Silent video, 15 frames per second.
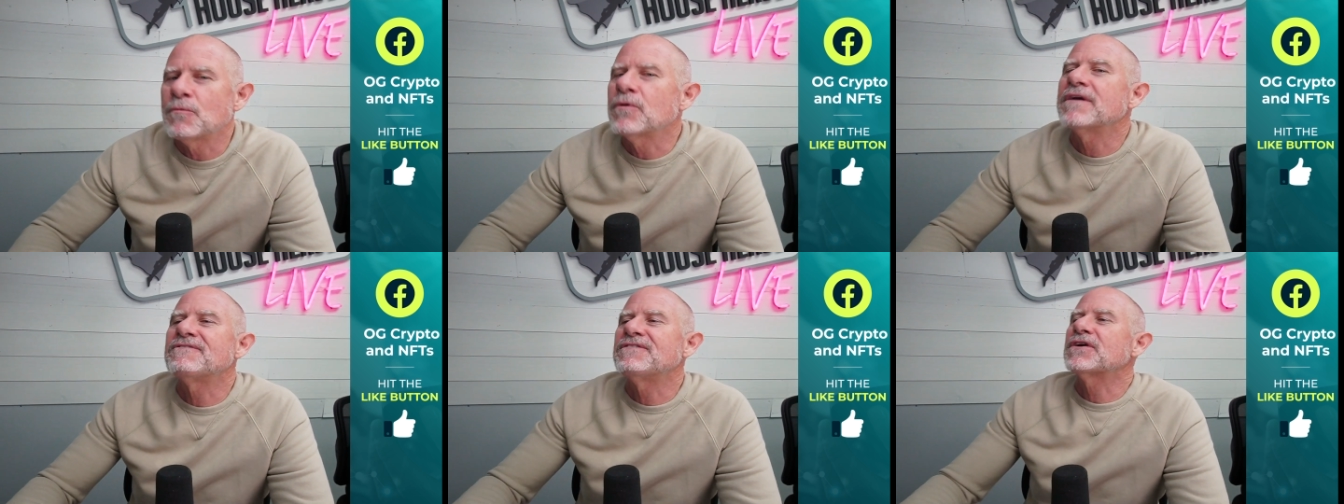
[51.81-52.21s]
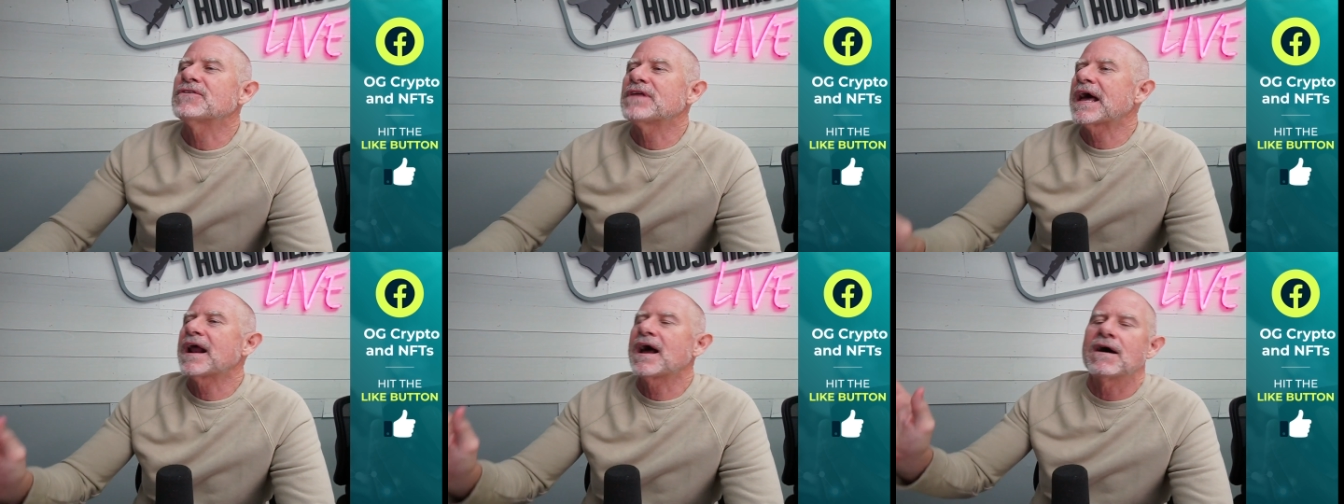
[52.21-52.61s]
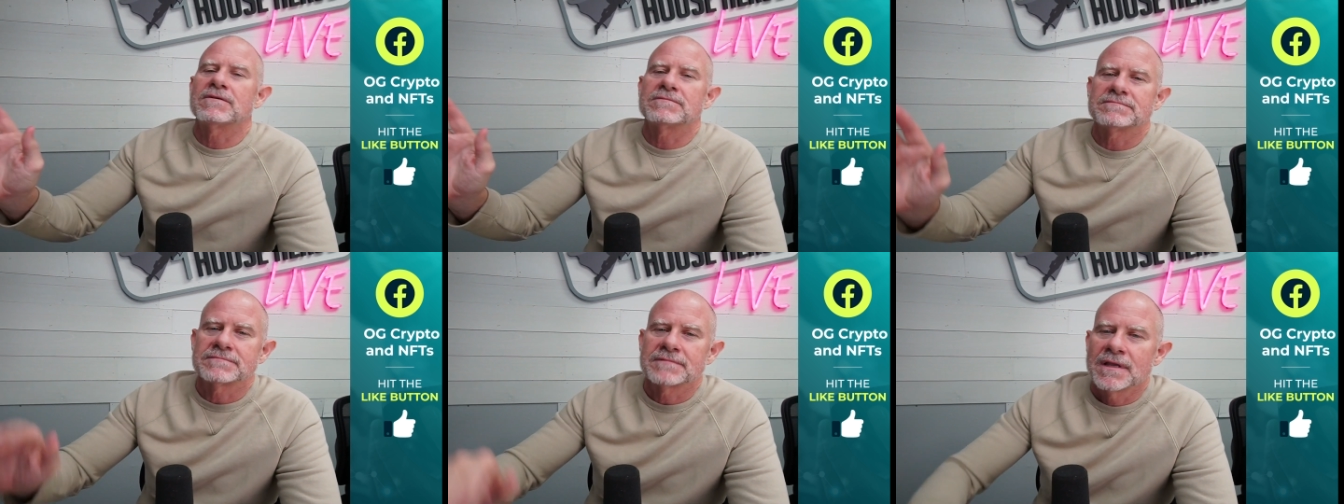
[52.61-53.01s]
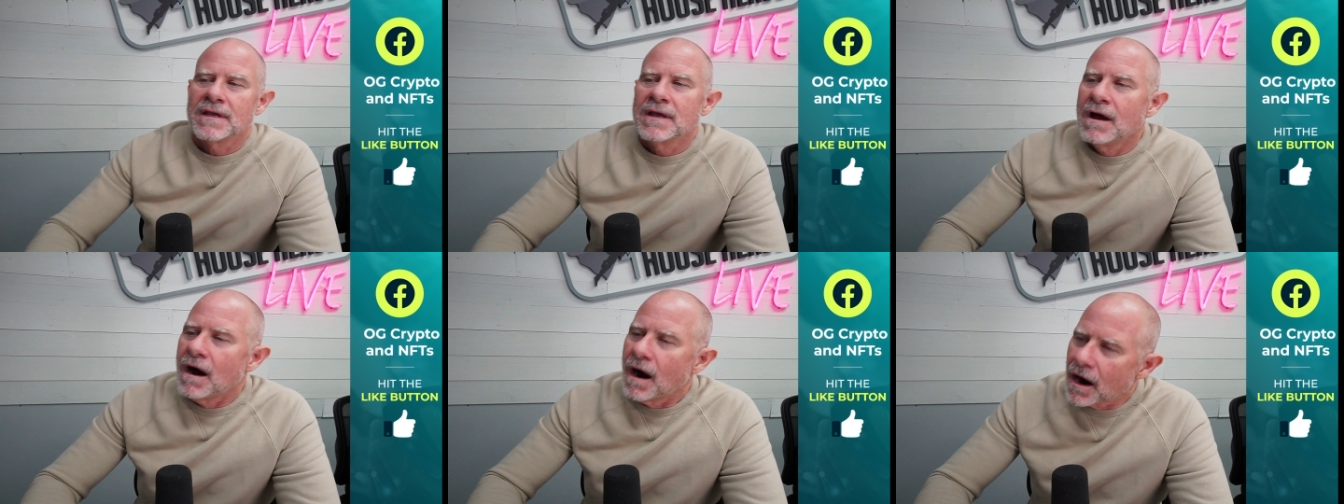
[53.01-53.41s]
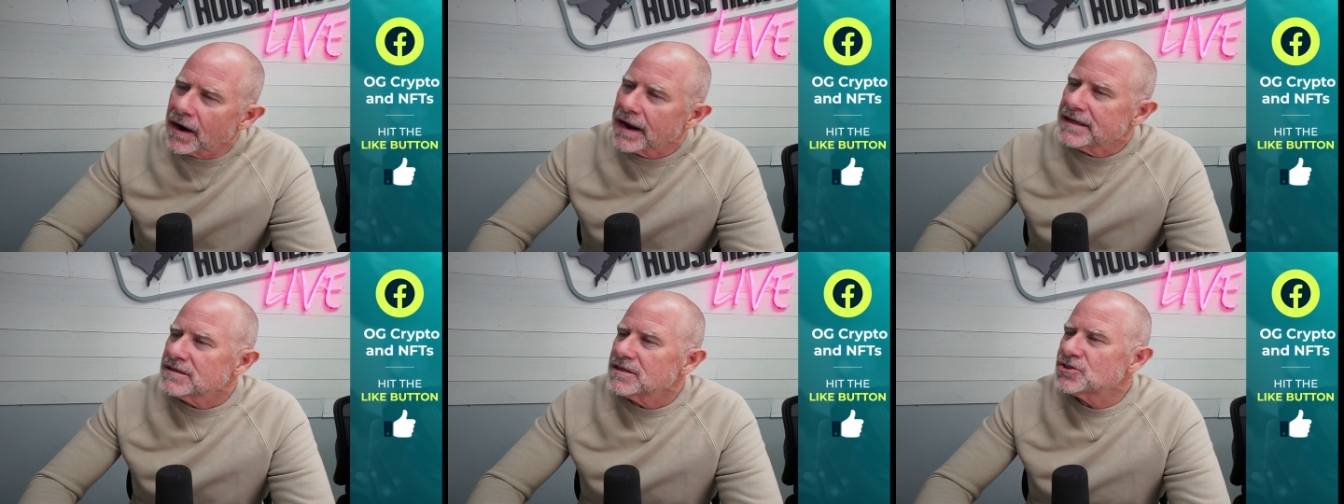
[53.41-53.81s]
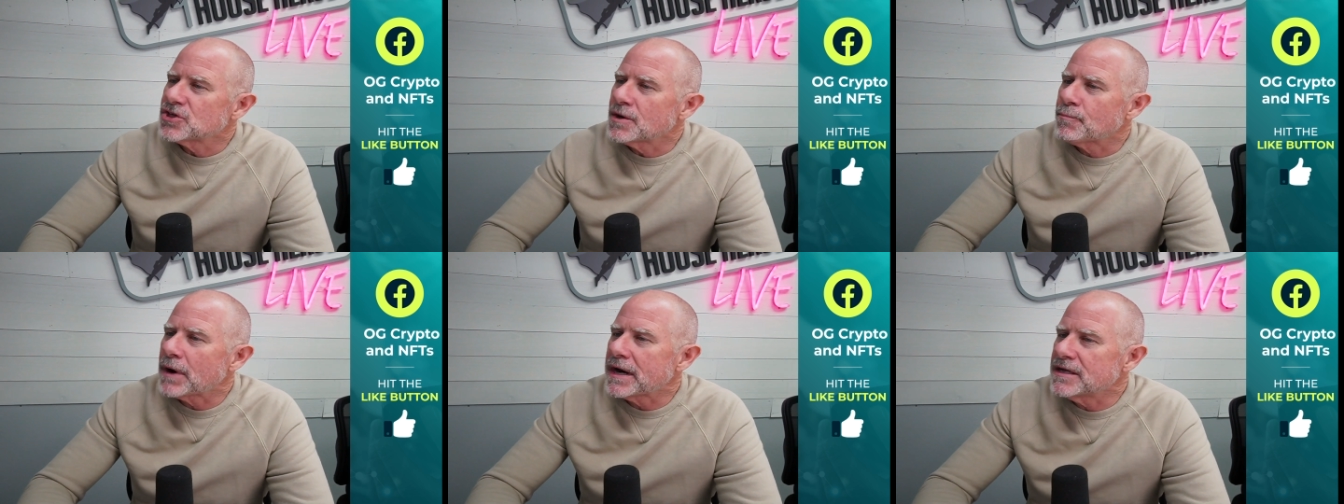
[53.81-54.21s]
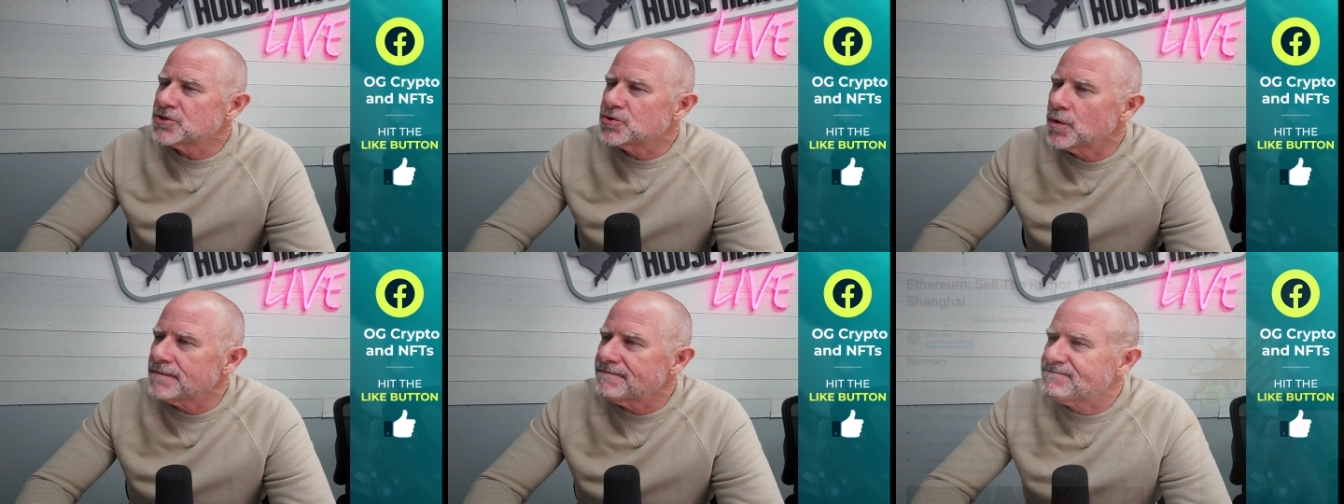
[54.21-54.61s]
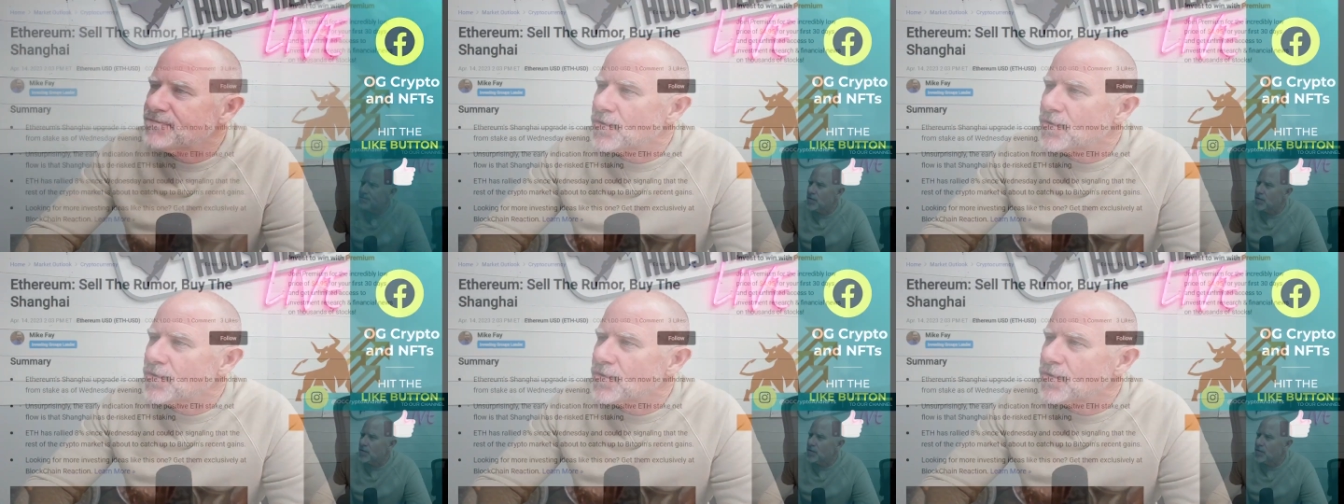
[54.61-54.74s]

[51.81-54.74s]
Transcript: We're going to figure that out. All right, let's jump right into it.